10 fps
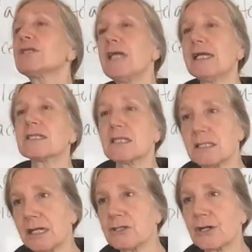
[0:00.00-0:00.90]
to take as a
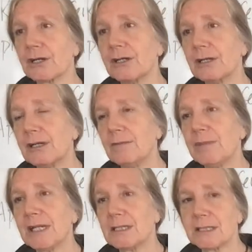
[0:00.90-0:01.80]
tincture
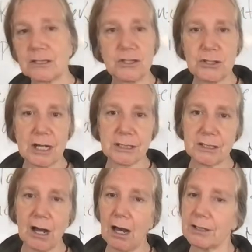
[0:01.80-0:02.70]
because it's just
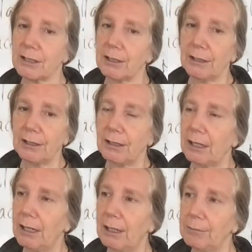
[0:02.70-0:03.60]
not
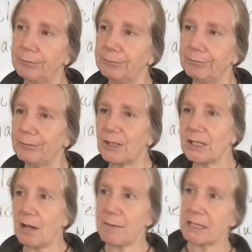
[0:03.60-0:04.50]
um, the
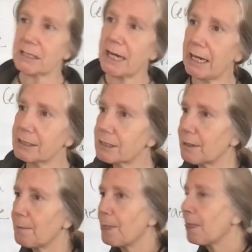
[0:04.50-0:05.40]
yummiest taste.